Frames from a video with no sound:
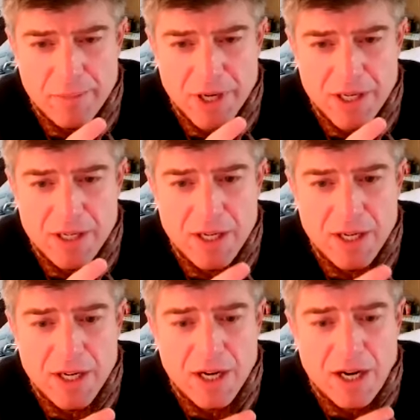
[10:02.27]
But
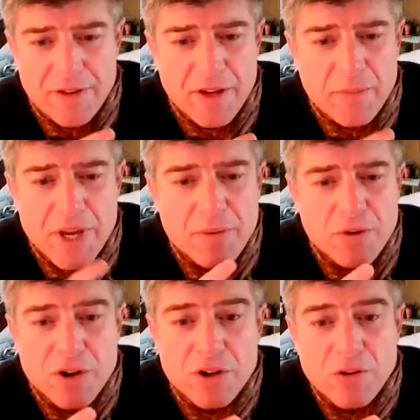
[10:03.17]
I think
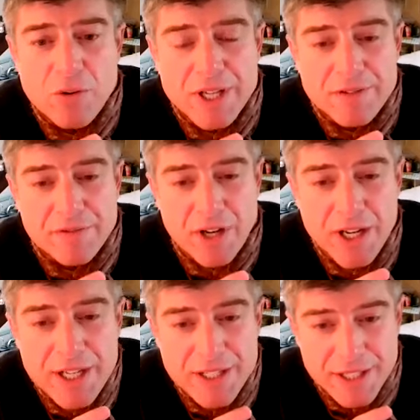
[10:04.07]
people can always
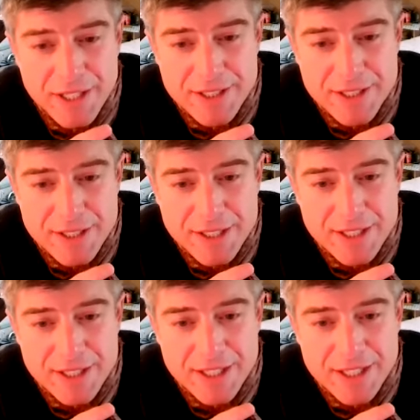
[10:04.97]
find it.
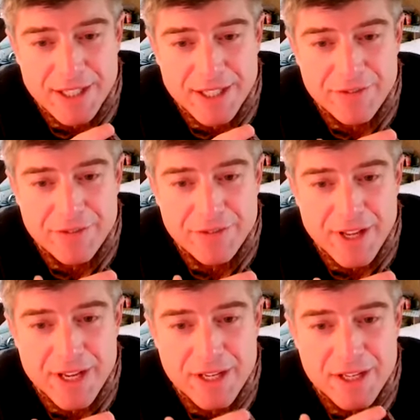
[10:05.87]
if
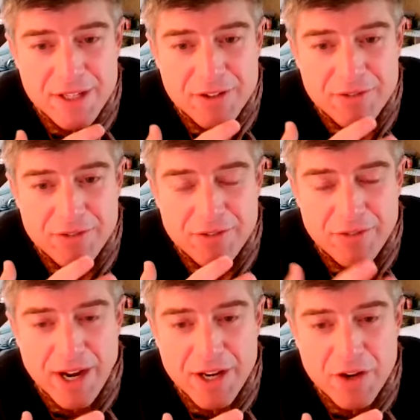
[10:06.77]
they
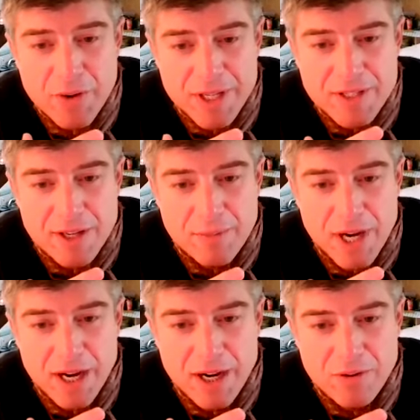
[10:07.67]
value it
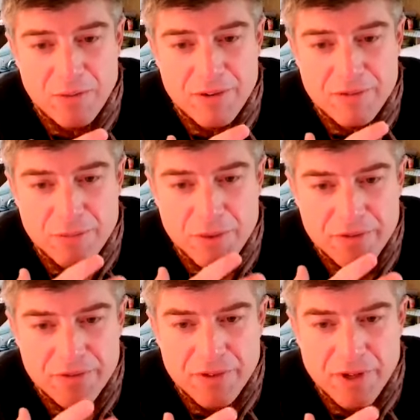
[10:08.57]
somehow
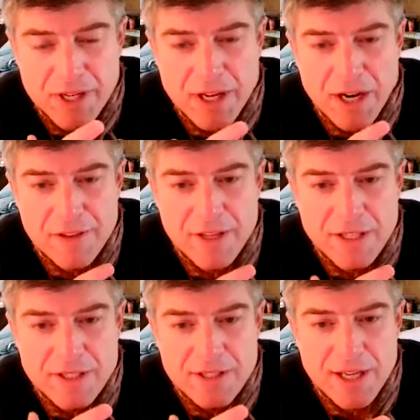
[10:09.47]
and I
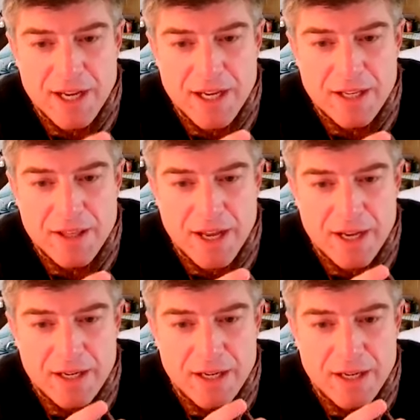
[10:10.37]
think to take
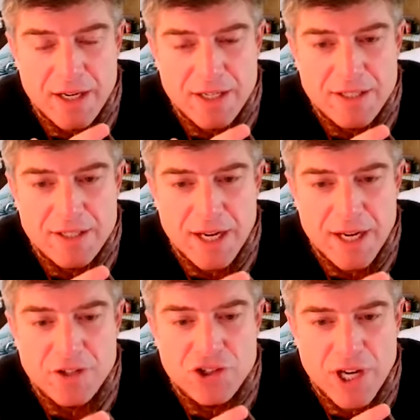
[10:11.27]

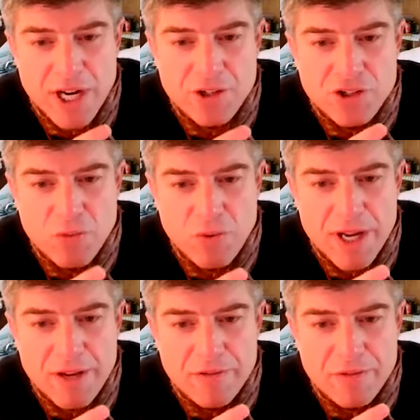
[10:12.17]
the challenge
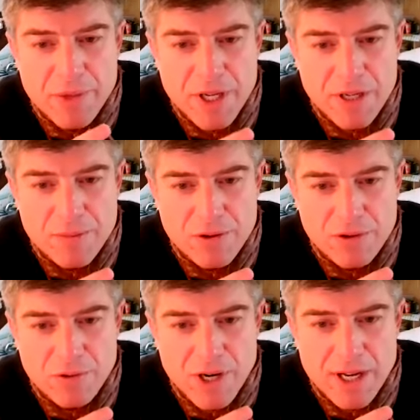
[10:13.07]
away from
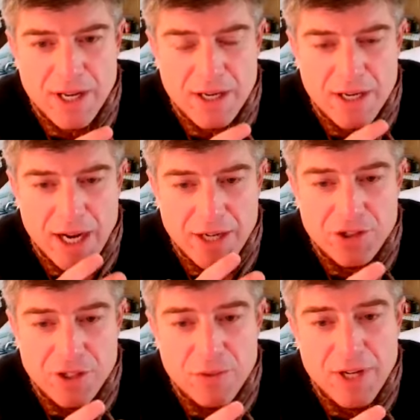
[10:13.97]
people, where they
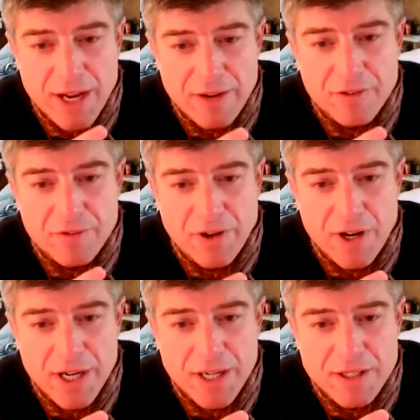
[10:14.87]
actually would have to
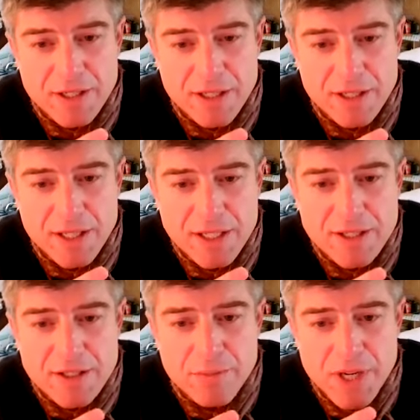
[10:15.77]
find at
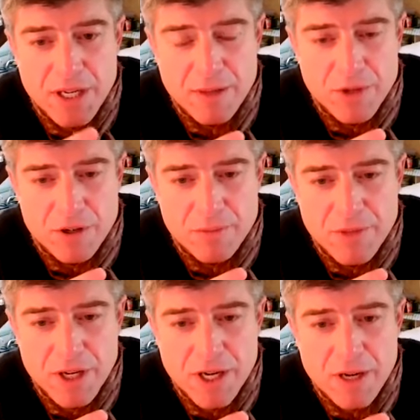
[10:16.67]
least the
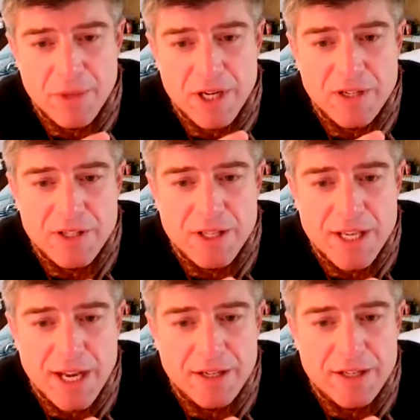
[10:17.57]
minimum, because at
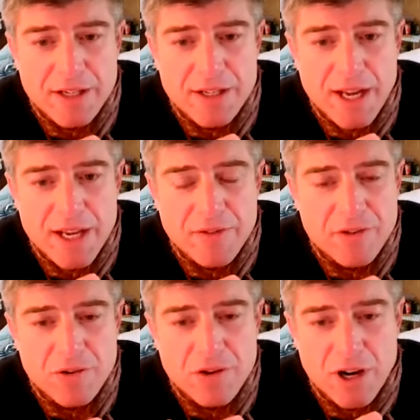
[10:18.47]
the end of the day,
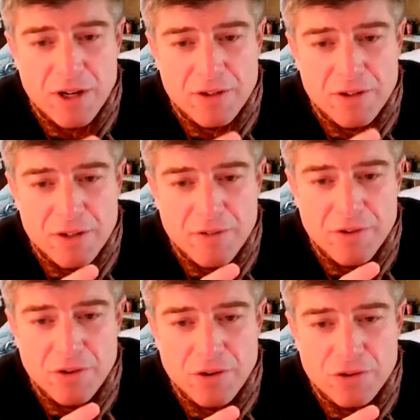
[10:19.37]
if
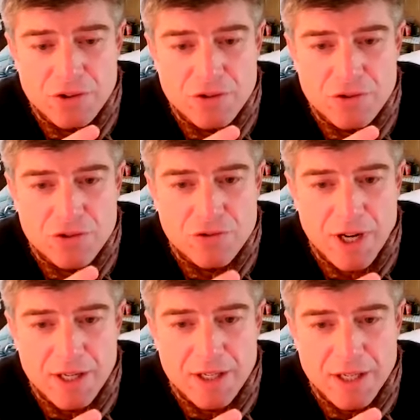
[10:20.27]
you're
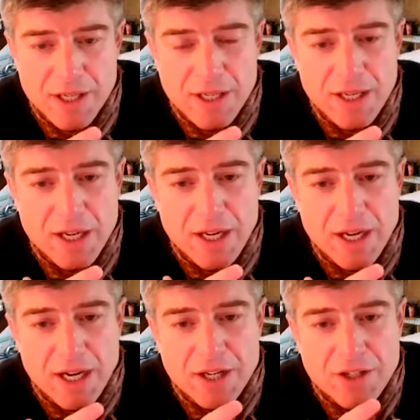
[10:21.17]
struggling
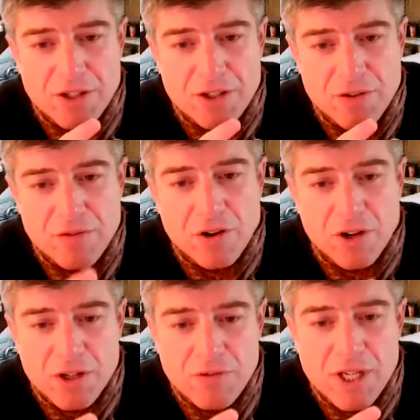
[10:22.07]
and you
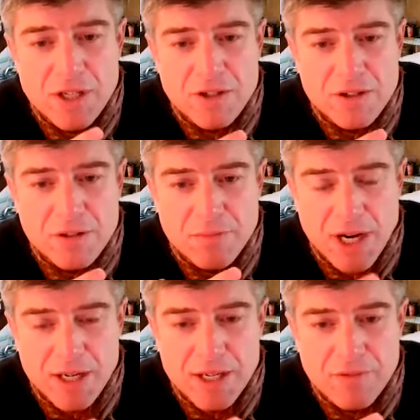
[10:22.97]
need the
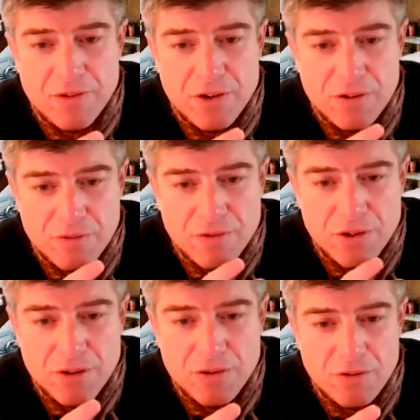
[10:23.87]
money for
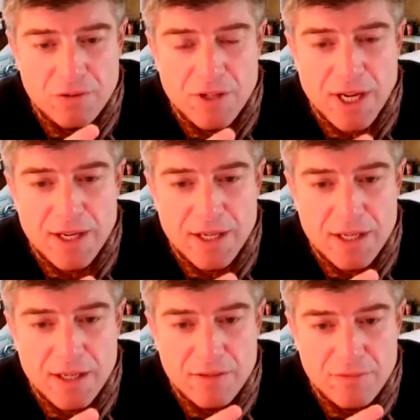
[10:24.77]
your
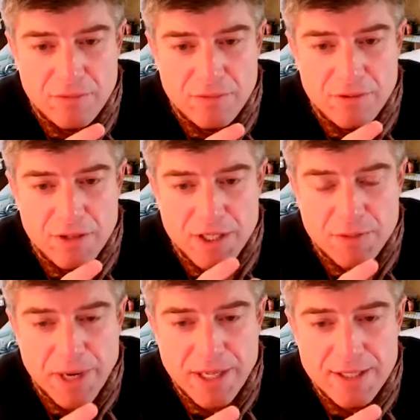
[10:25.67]
daily
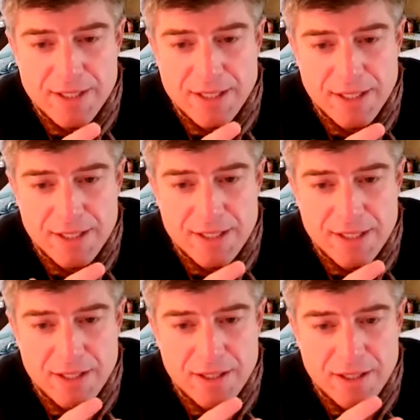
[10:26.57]
expenses
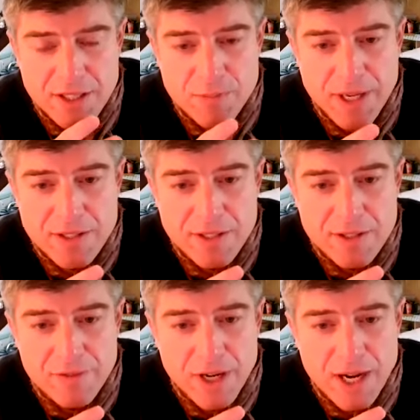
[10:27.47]
and
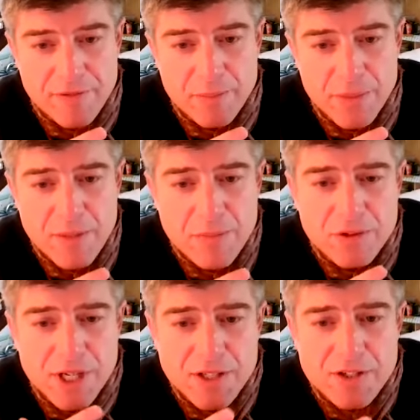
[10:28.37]
expenses of life, and
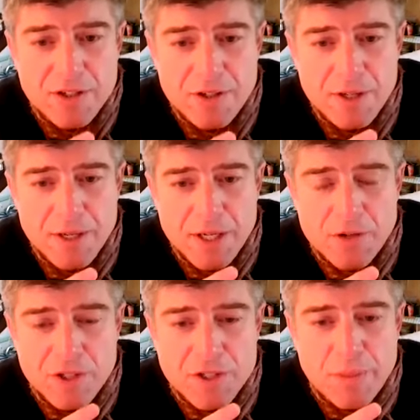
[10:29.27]
people need to
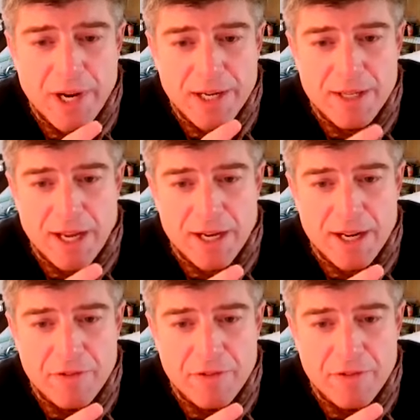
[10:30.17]
respect that.